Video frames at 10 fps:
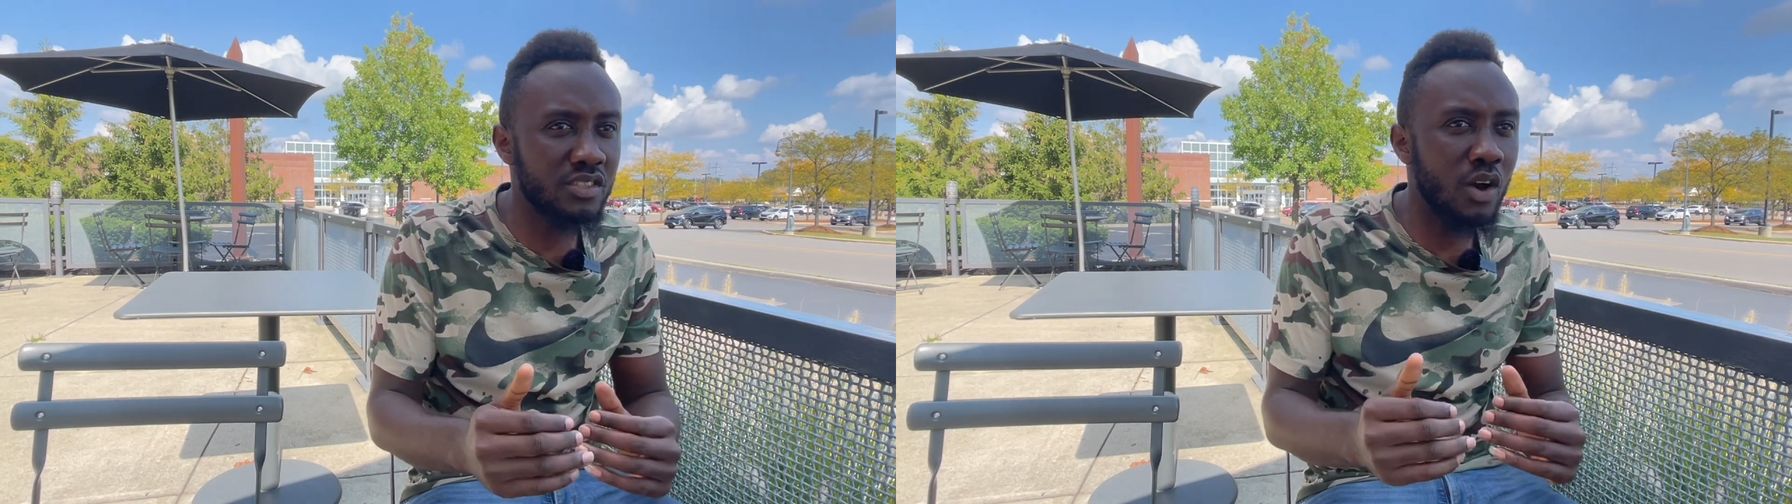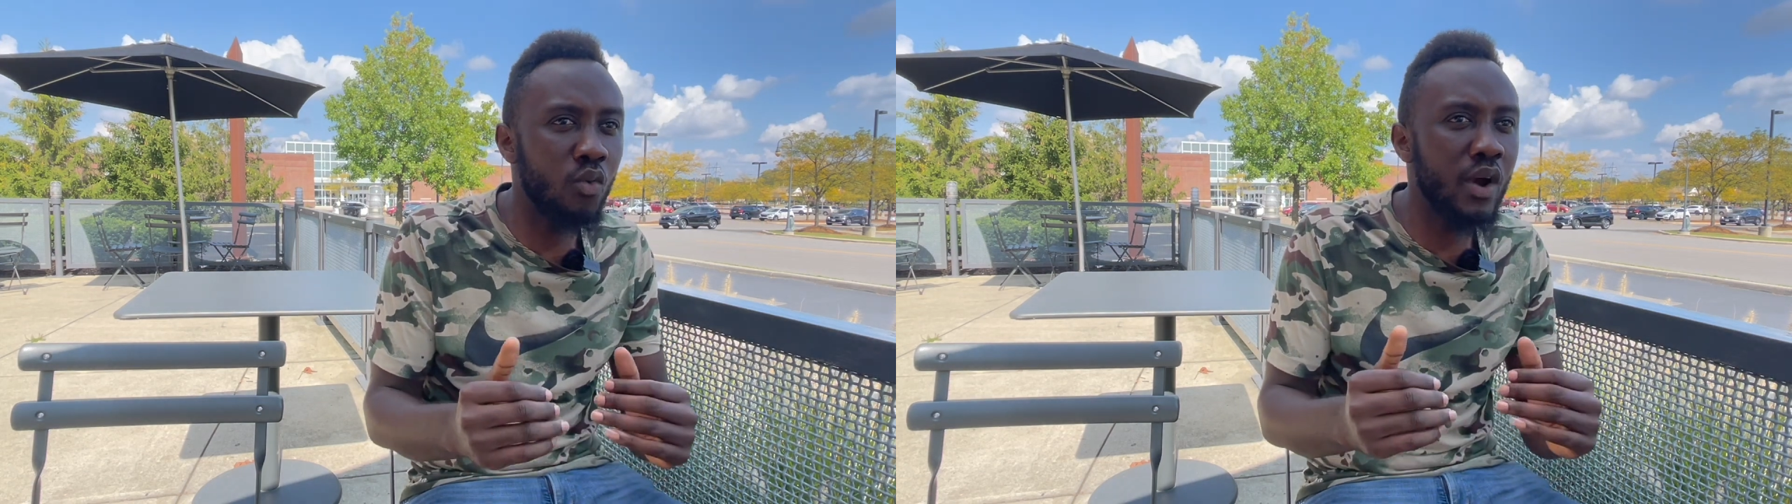
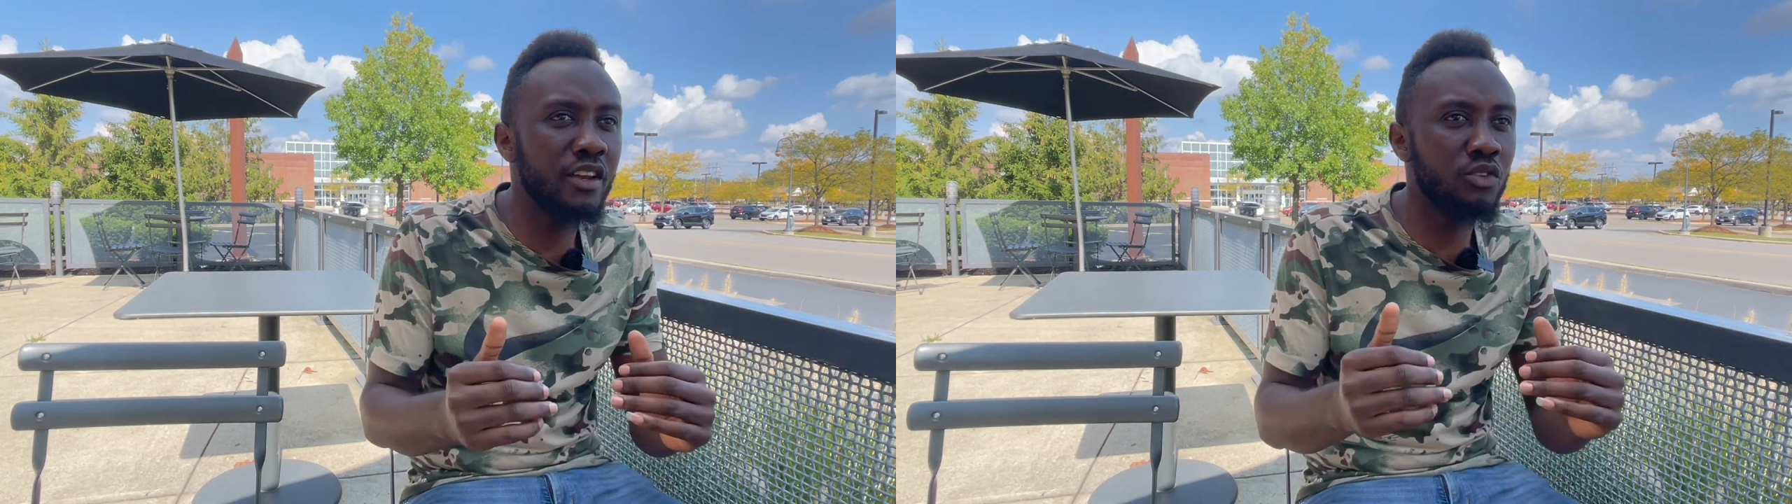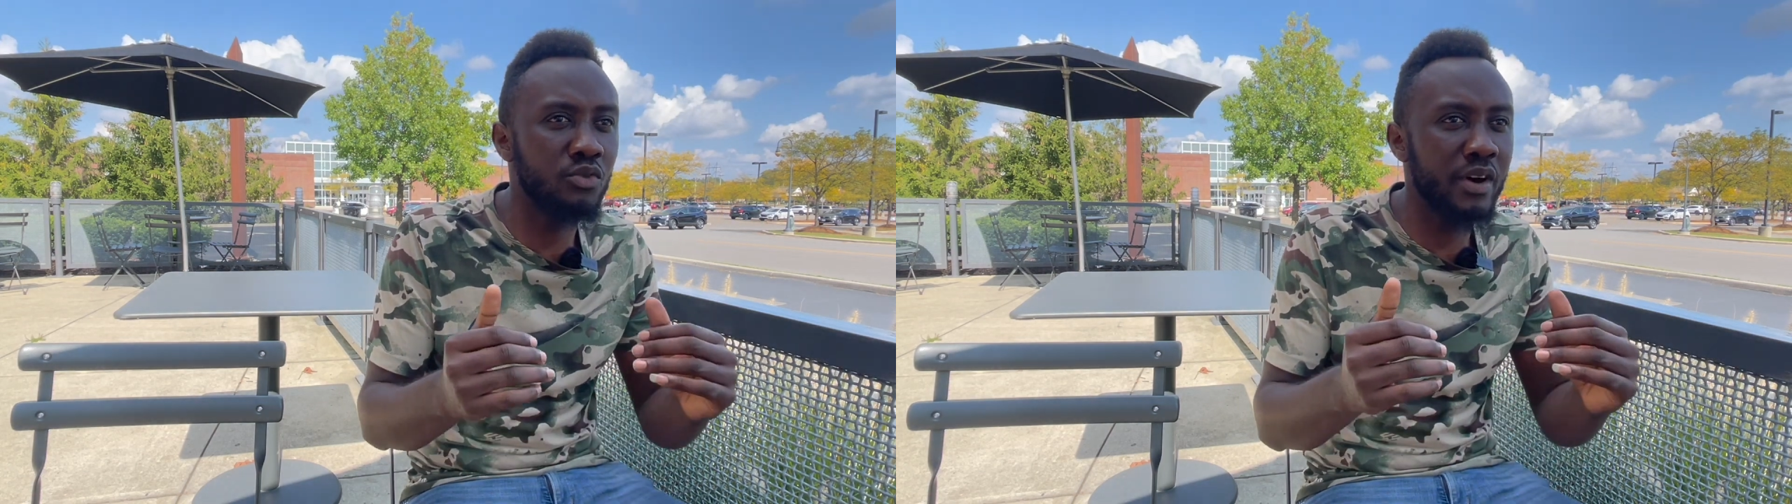that when
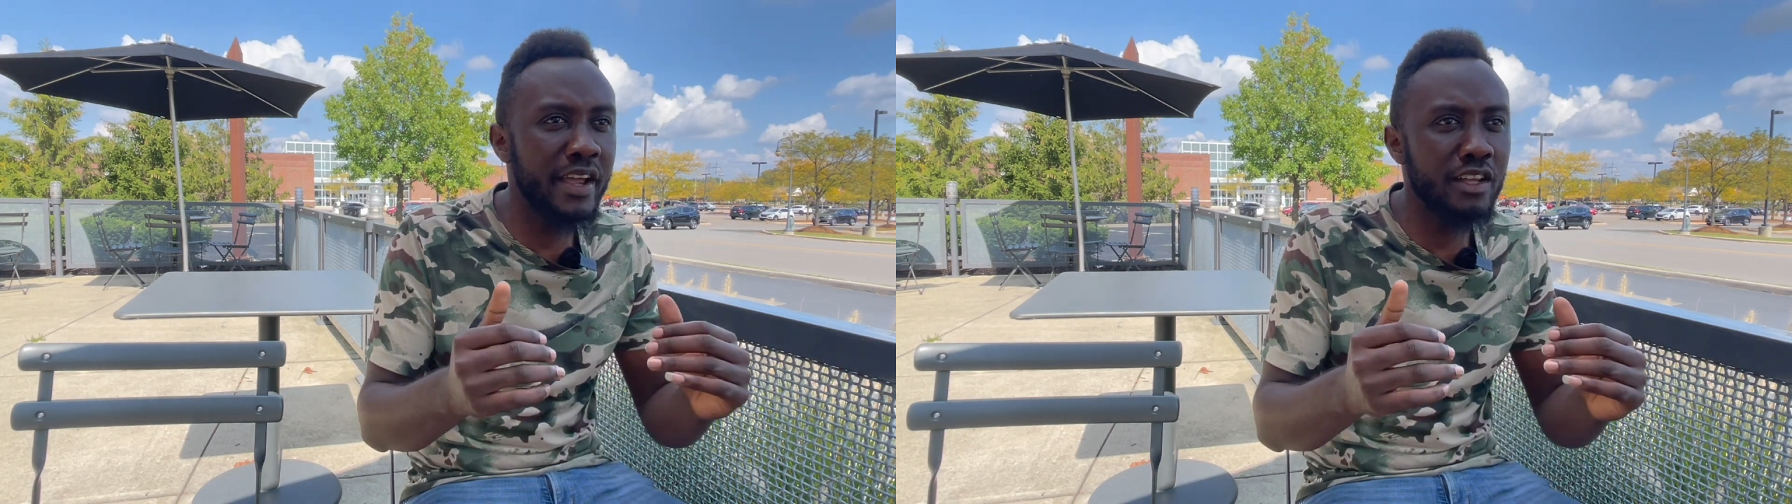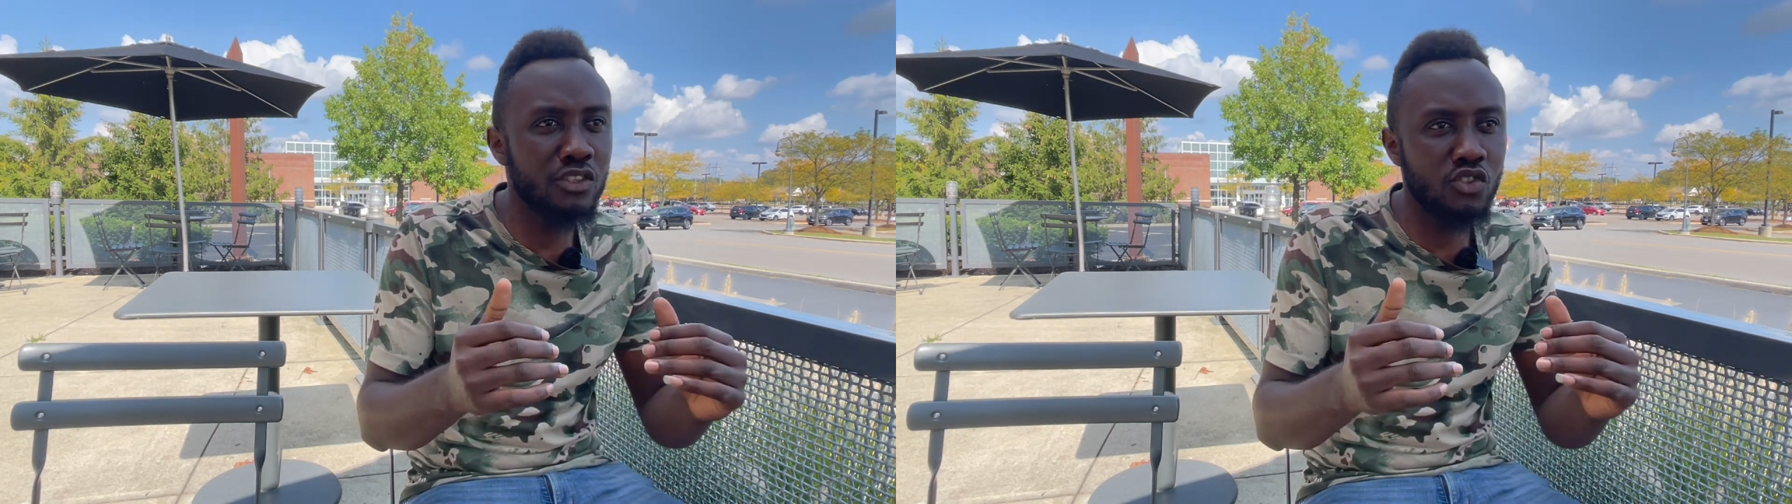it
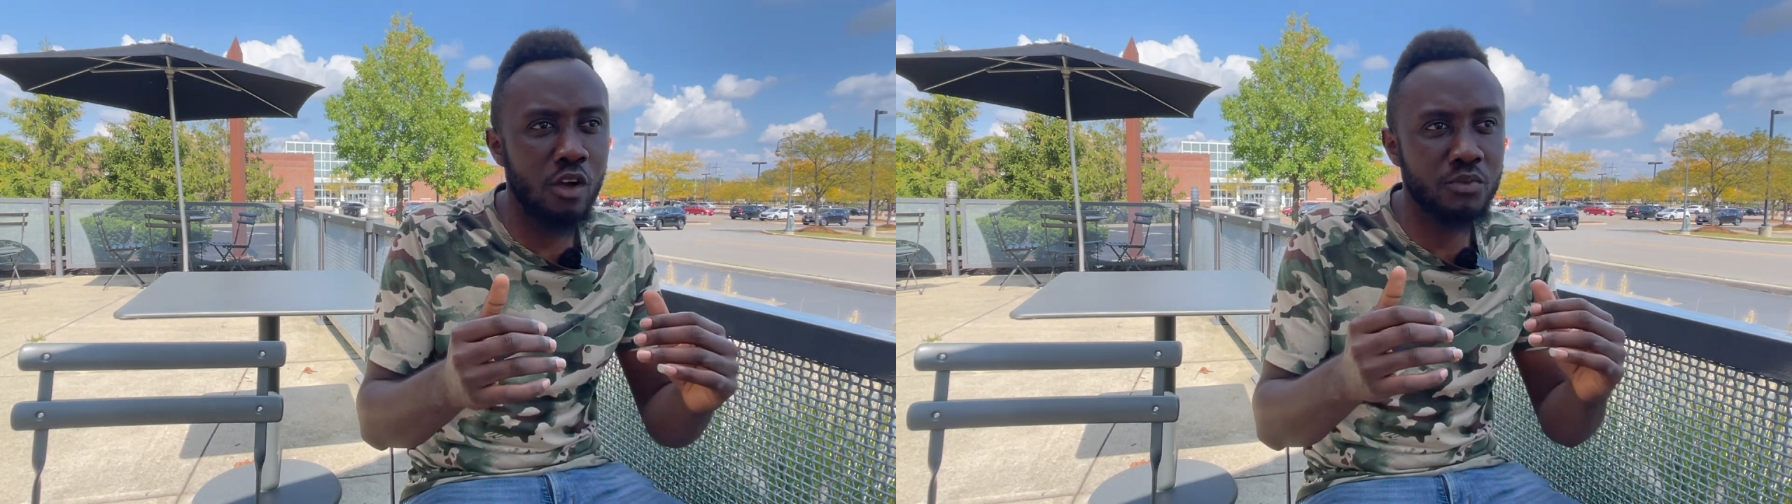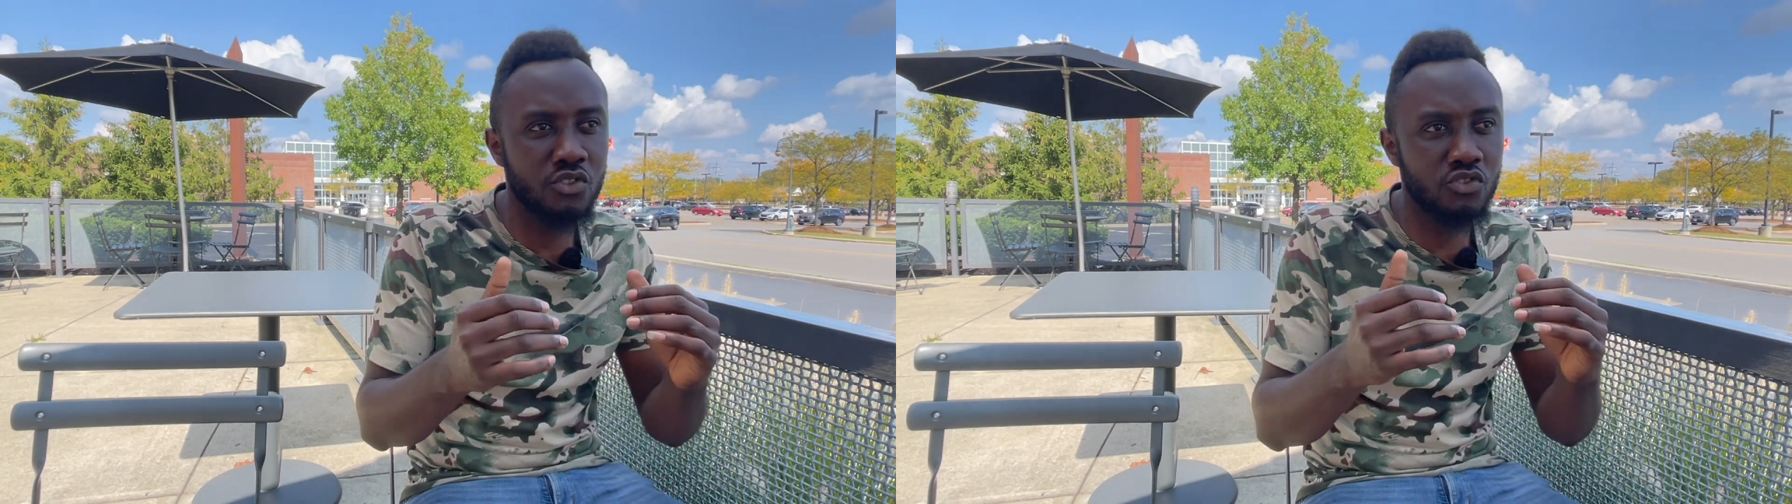rains
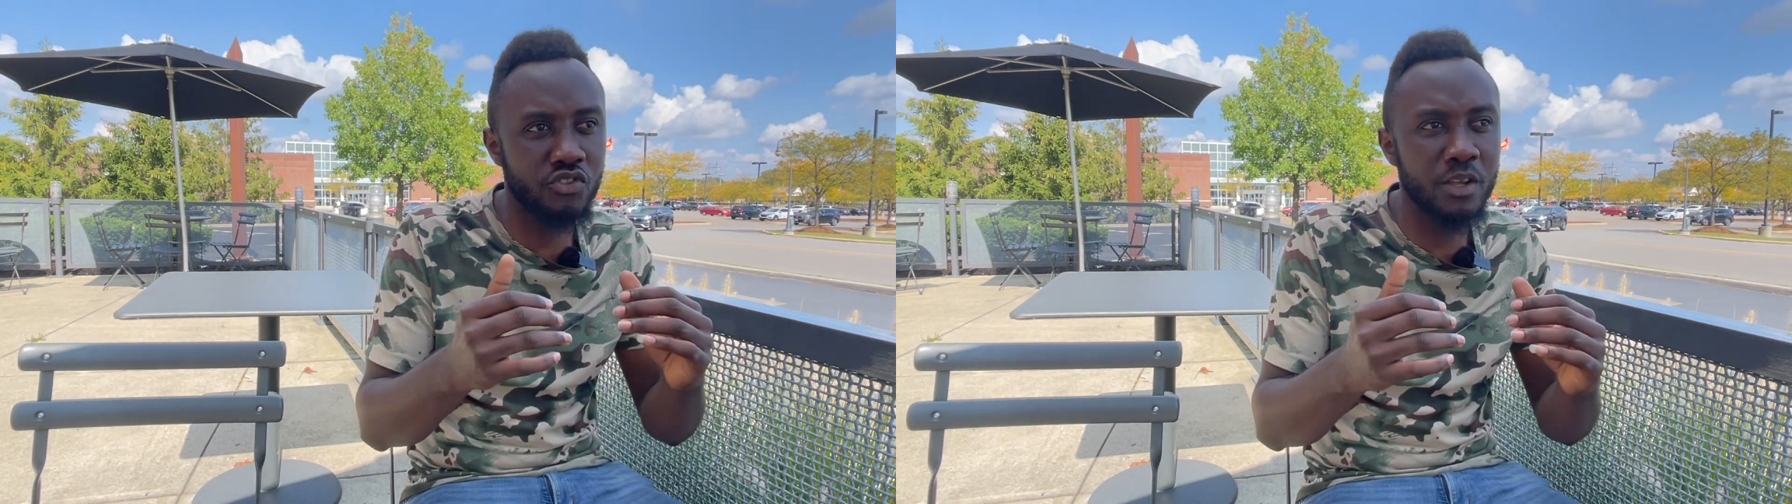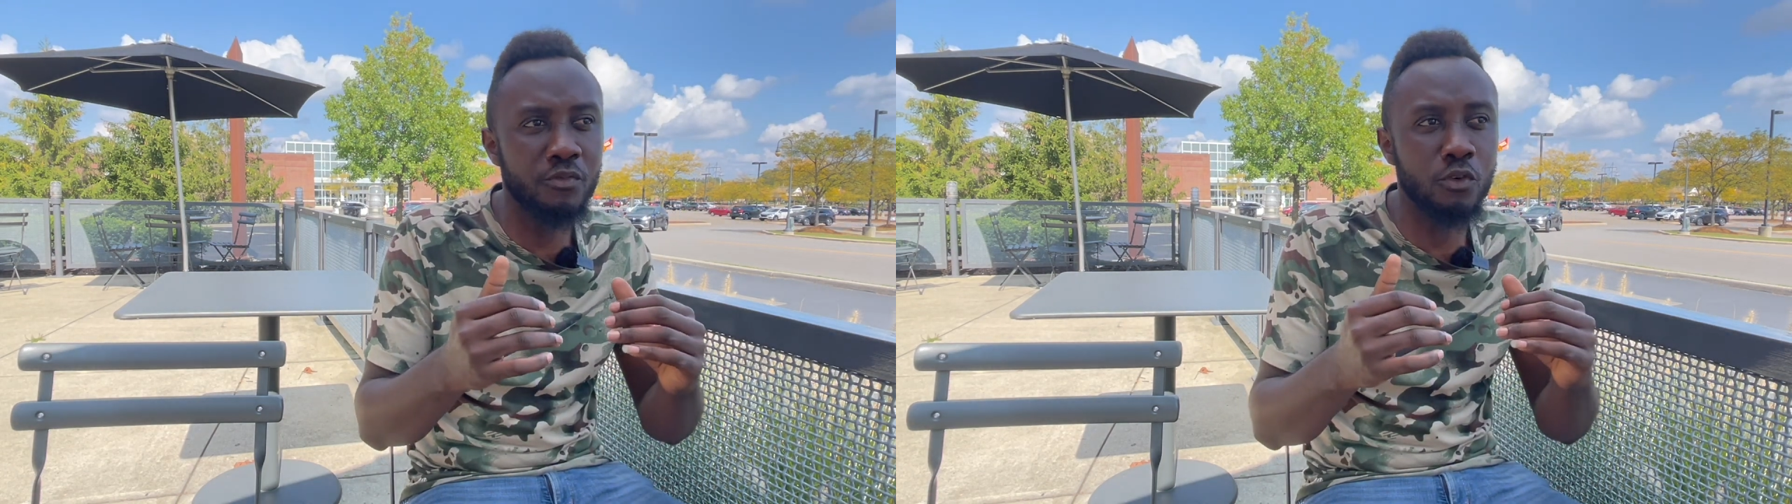upstream